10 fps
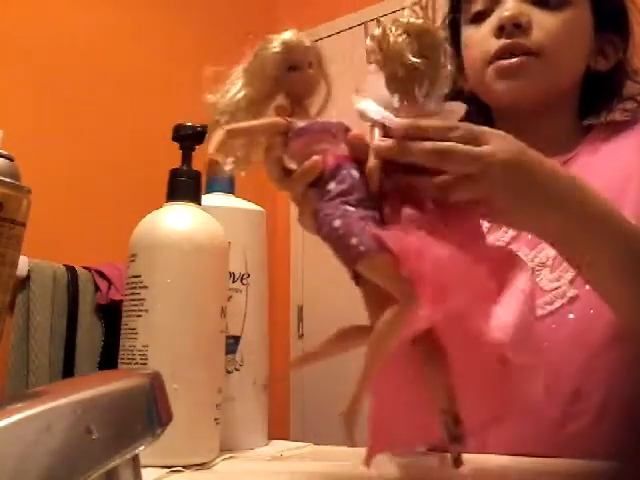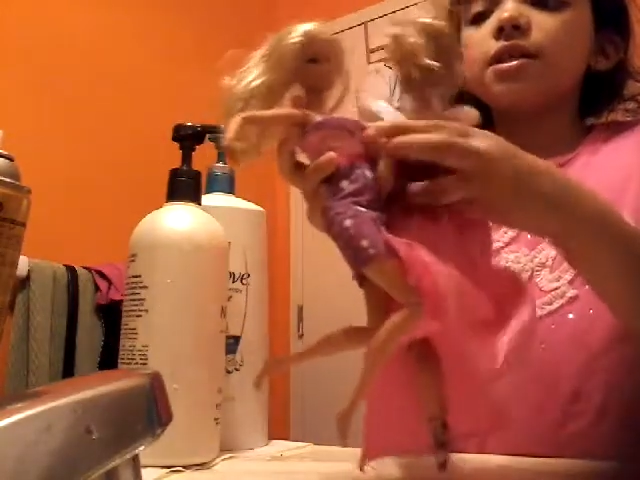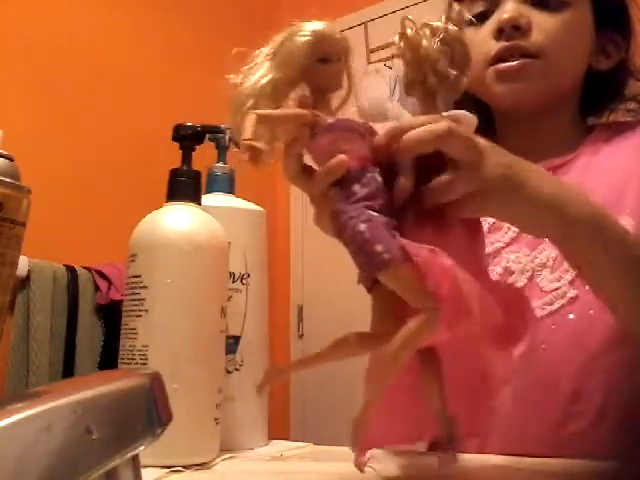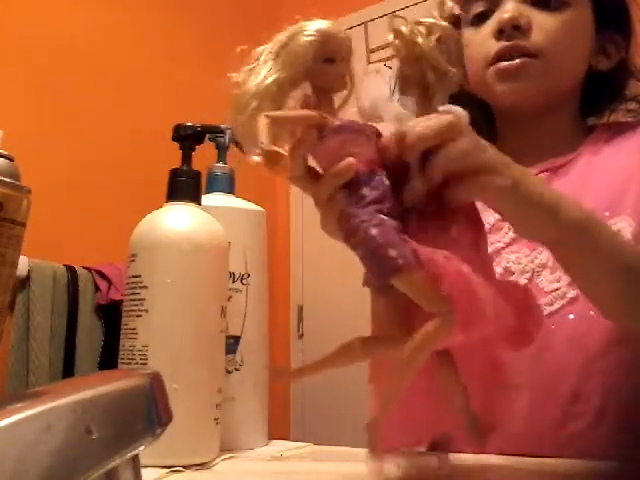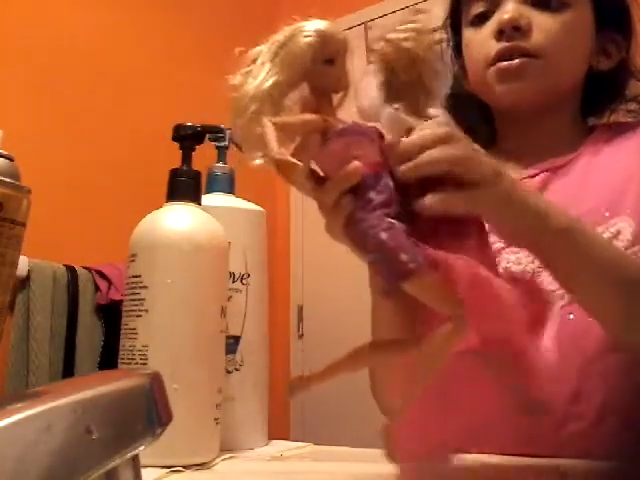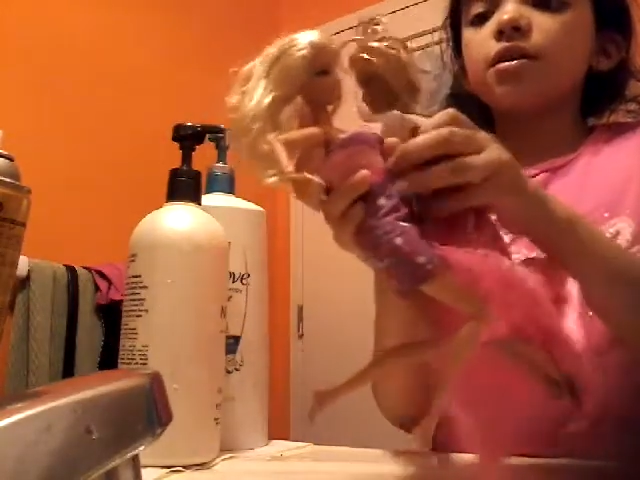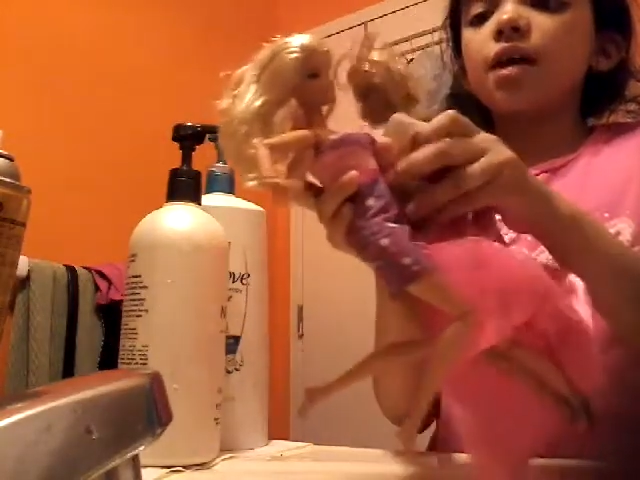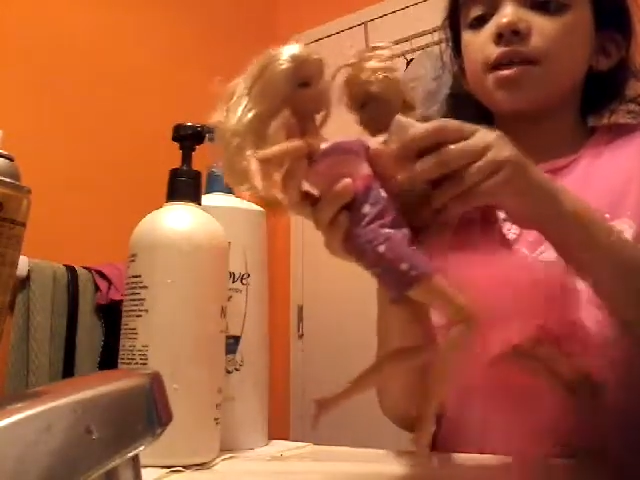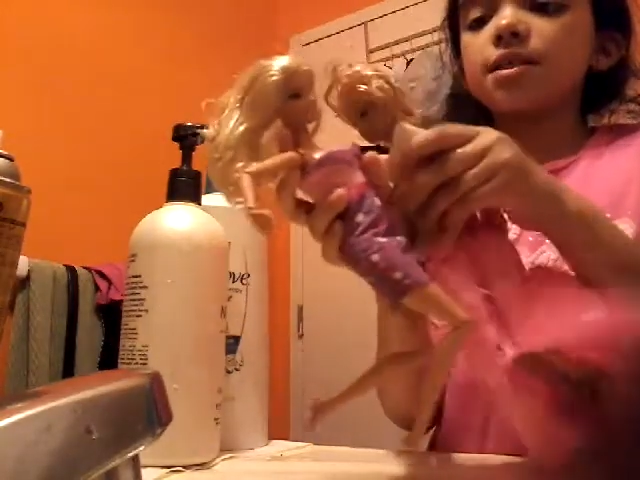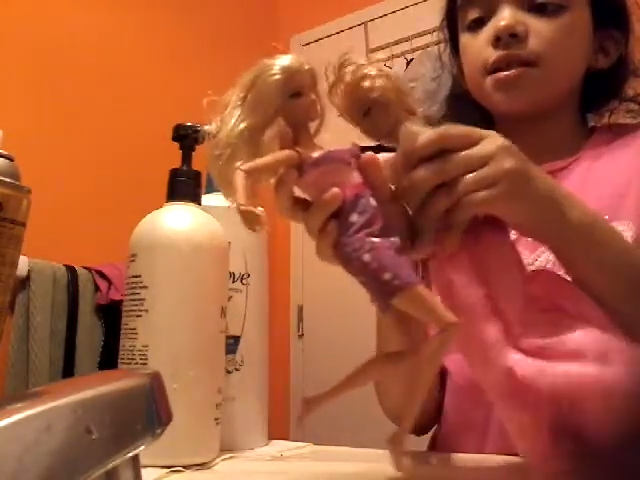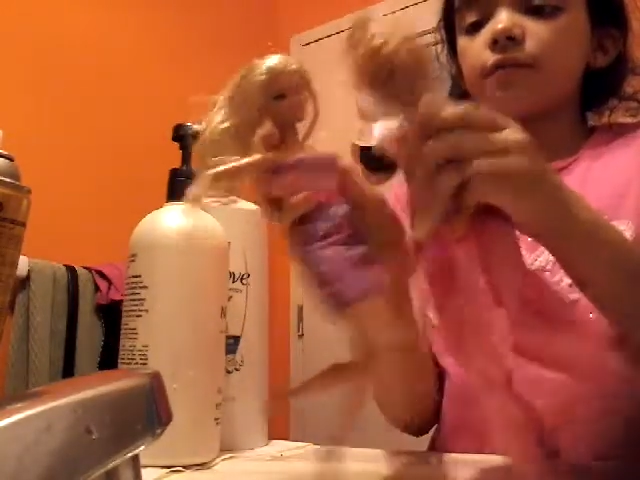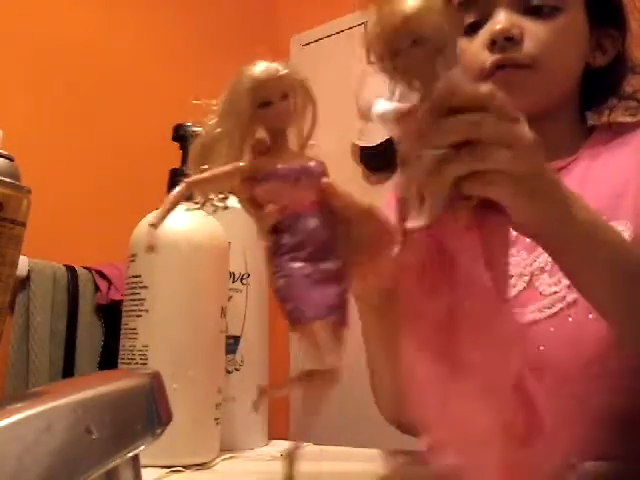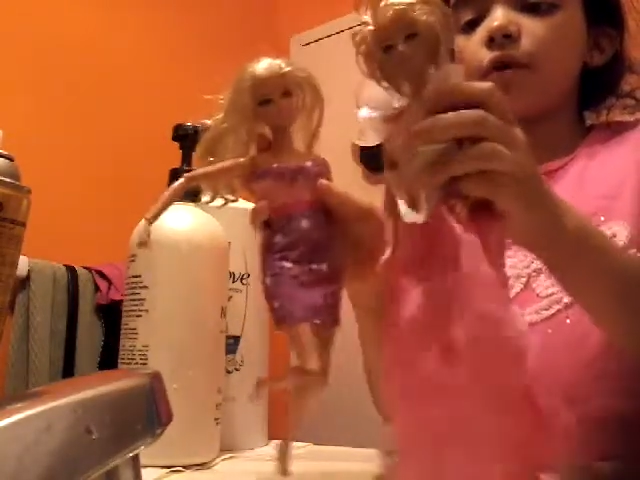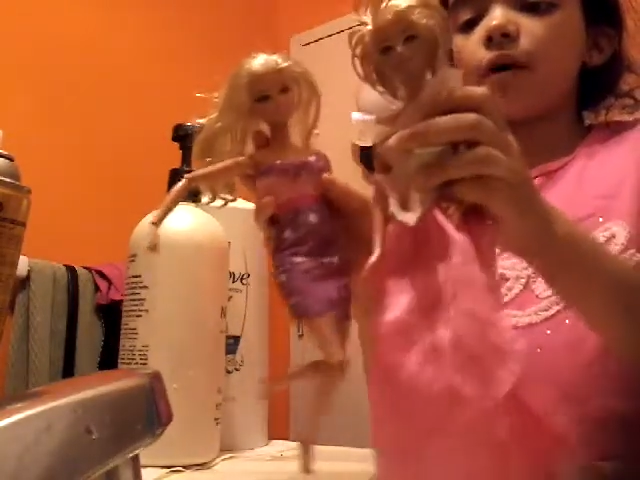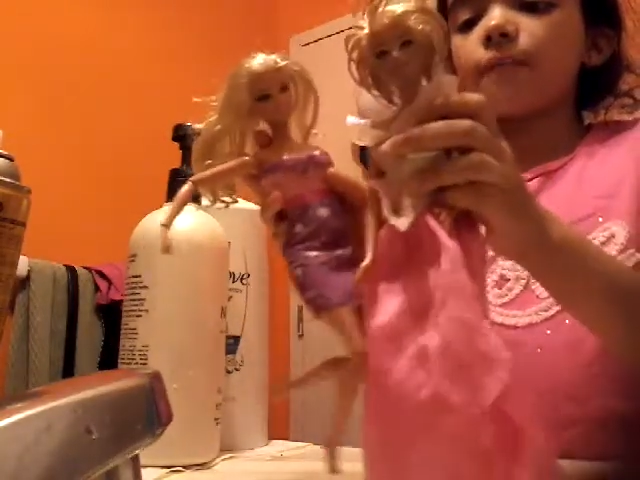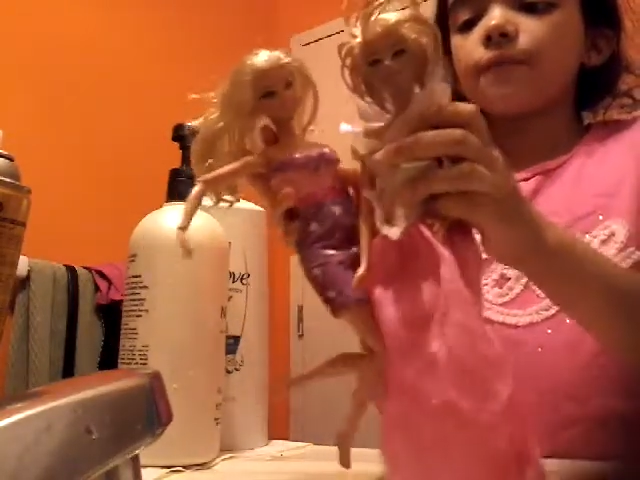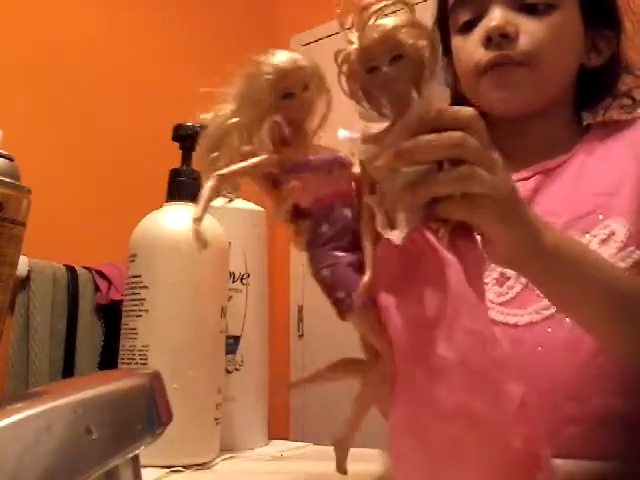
this is, that's it for, uh,